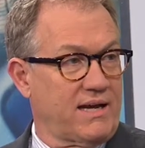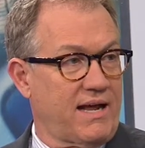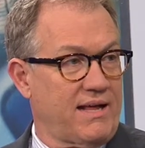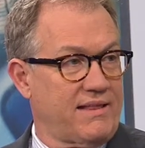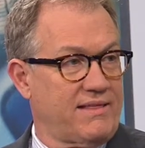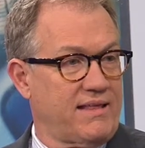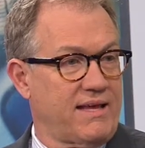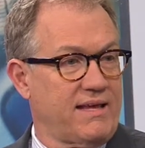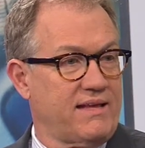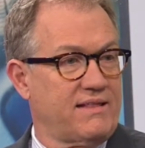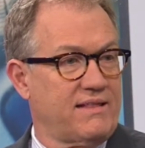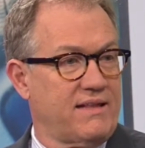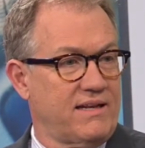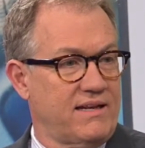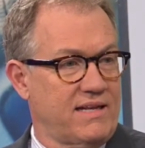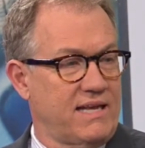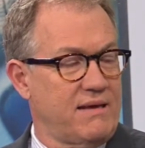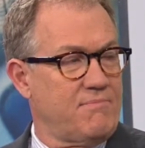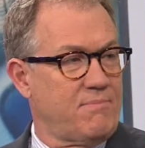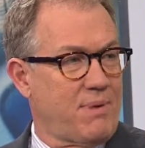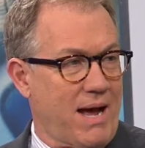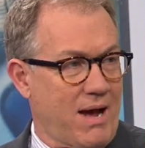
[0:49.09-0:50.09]
I think that
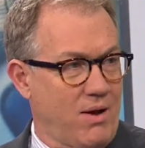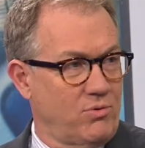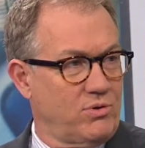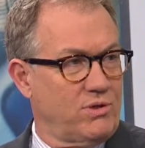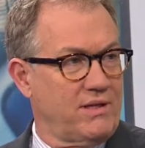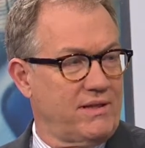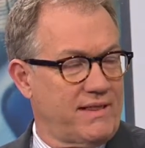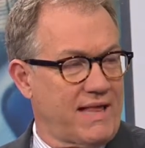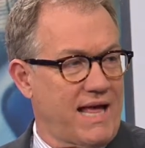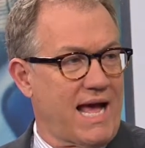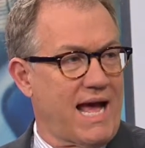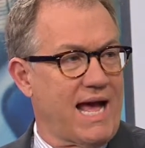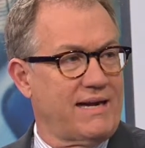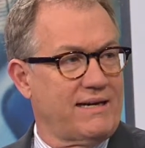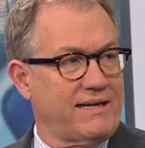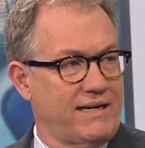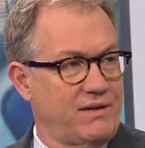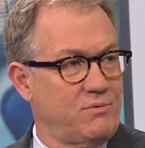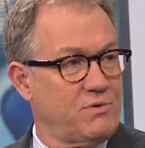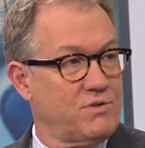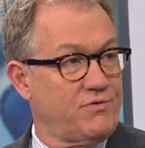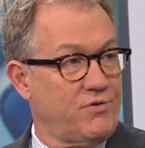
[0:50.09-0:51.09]
he pounded that, and
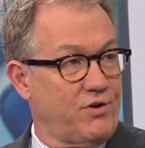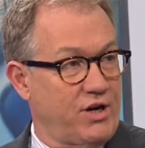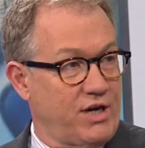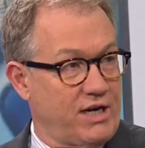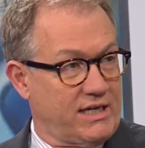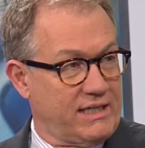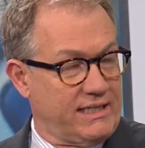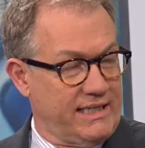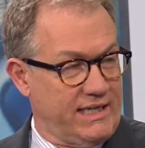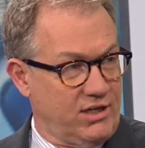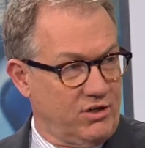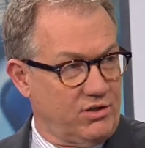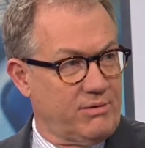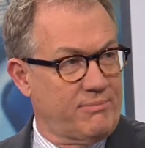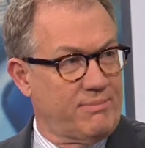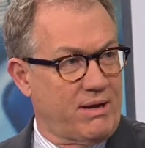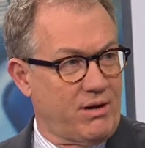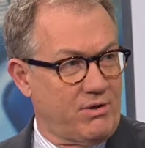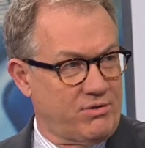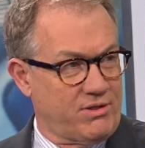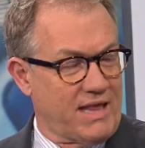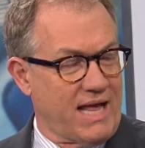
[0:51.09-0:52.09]
he was very clear
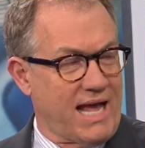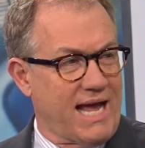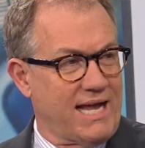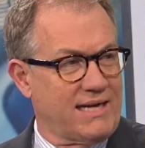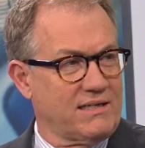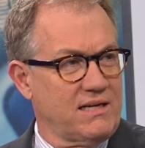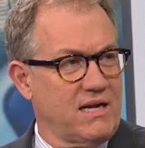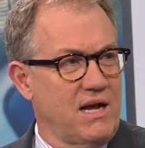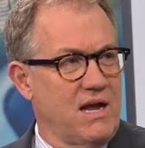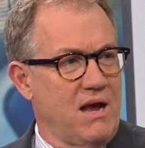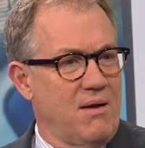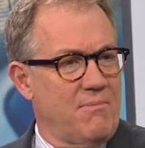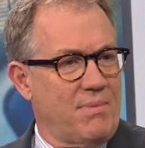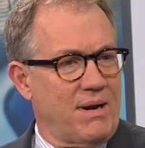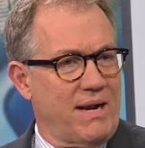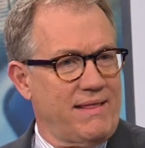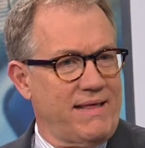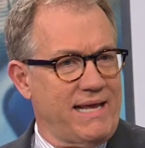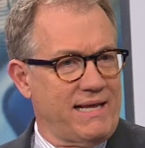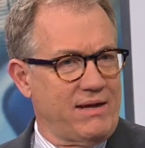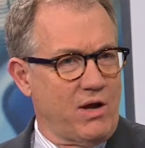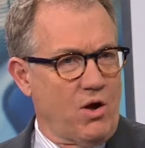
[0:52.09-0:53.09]
about that. But I
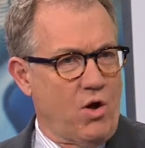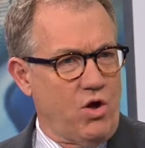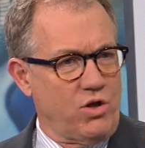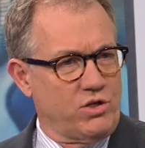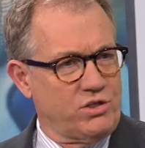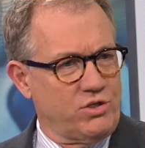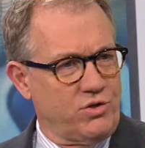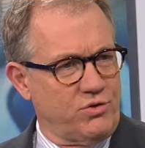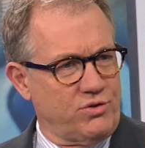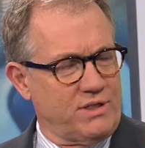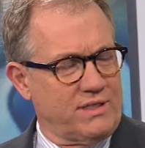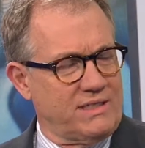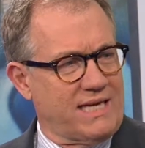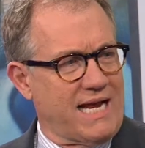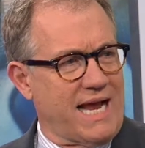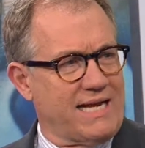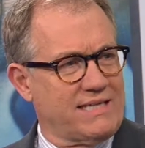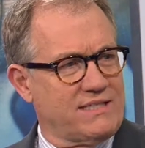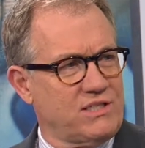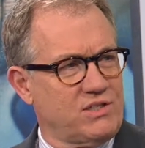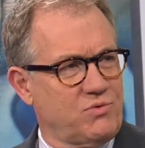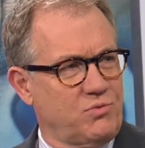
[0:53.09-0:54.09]
think also the
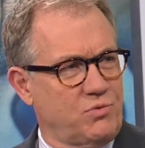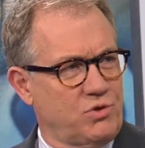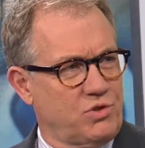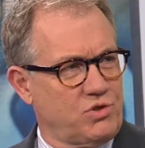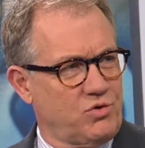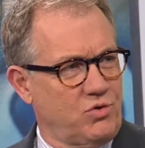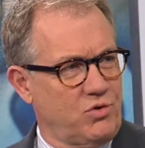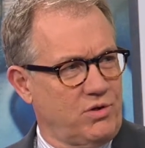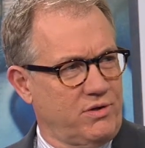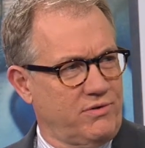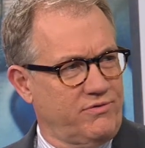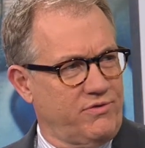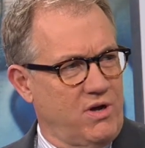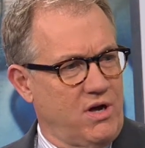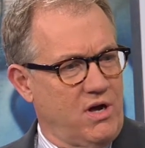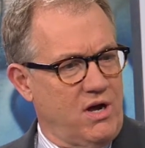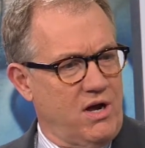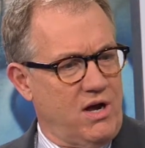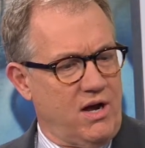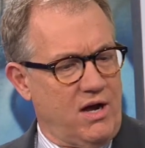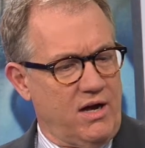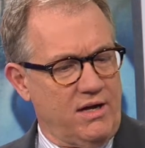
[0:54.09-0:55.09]
taxes were sort of
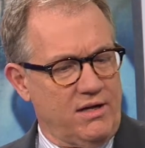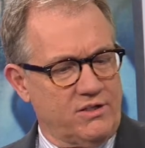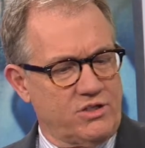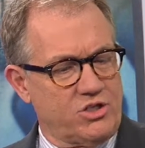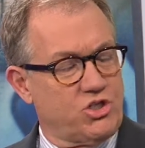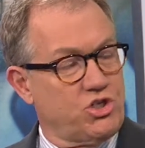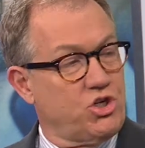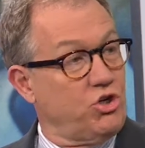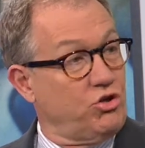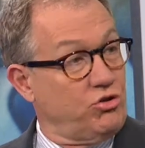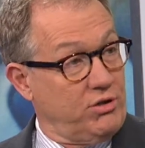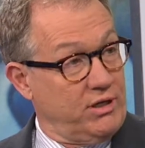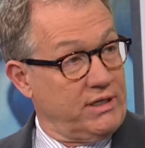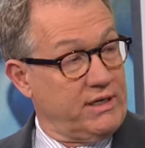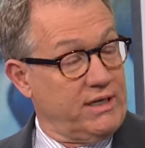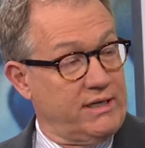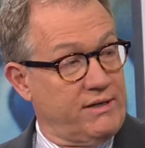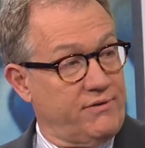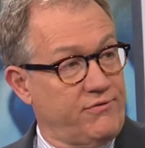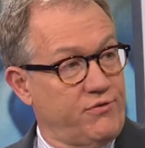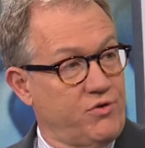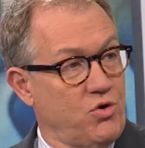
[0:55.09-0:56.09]
a
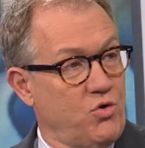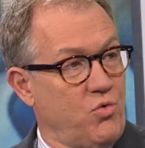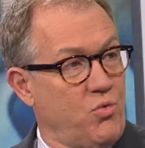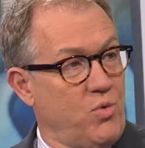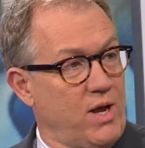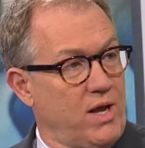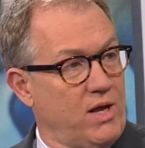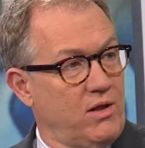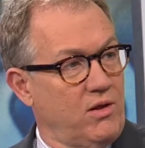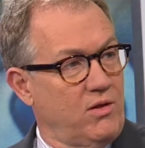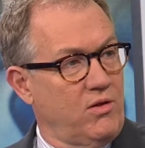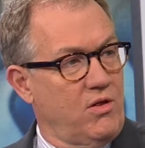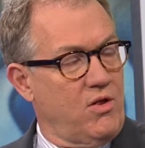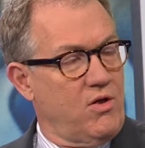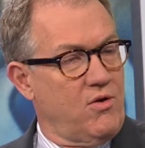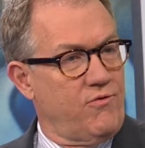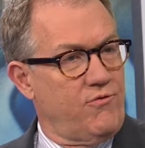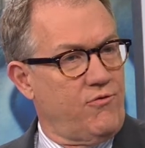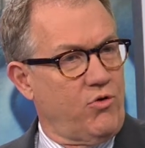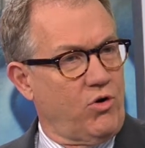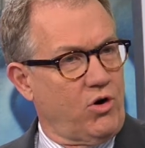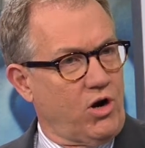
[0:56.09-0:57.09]
surrogate, if you will,
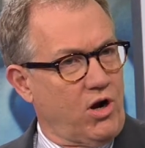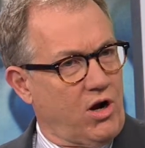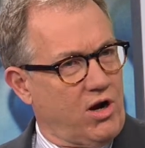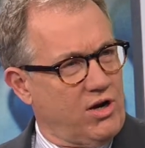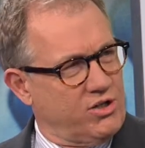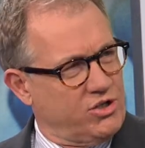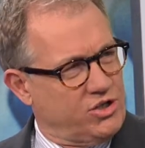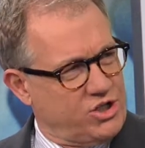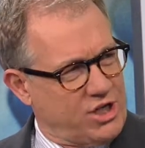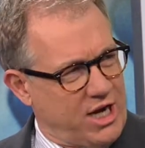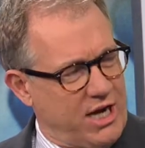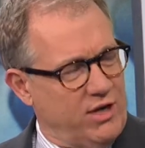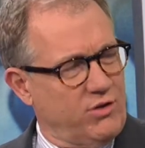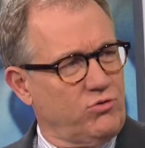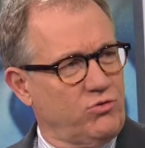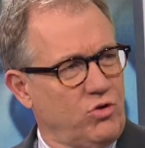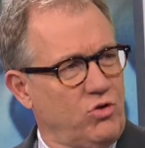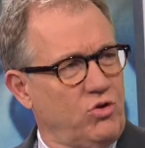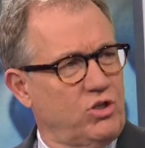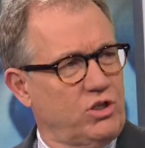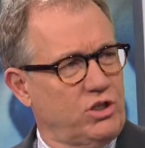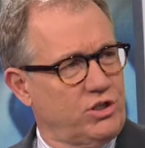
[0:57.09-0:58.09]
for
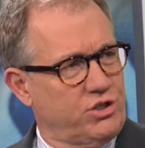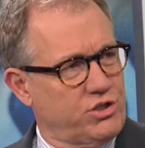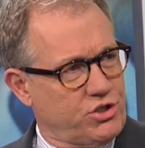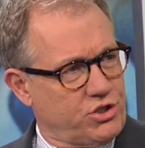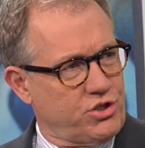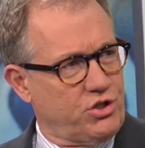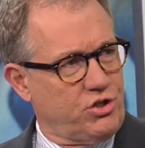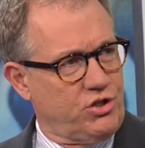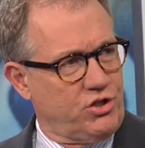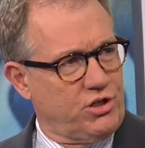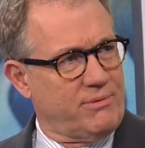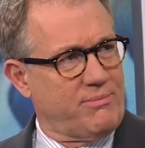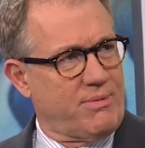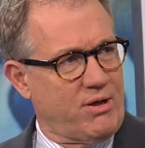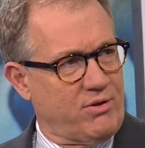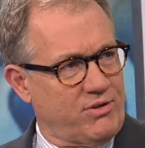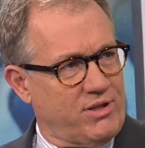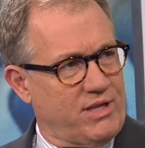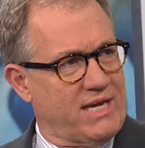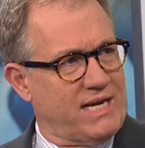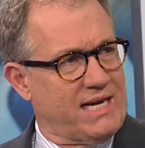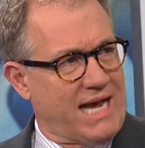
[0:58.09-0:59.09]
general concern about
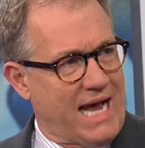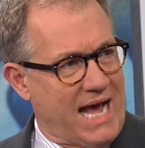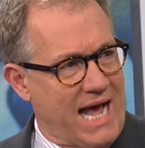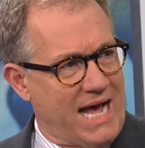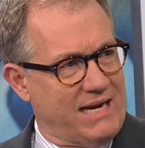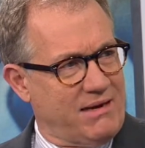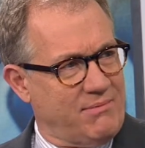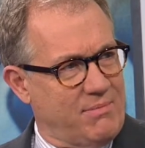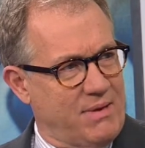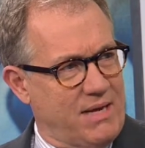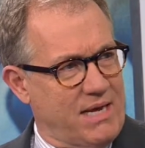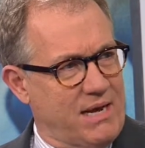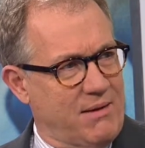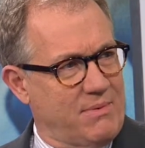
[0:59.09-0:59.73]
the economy.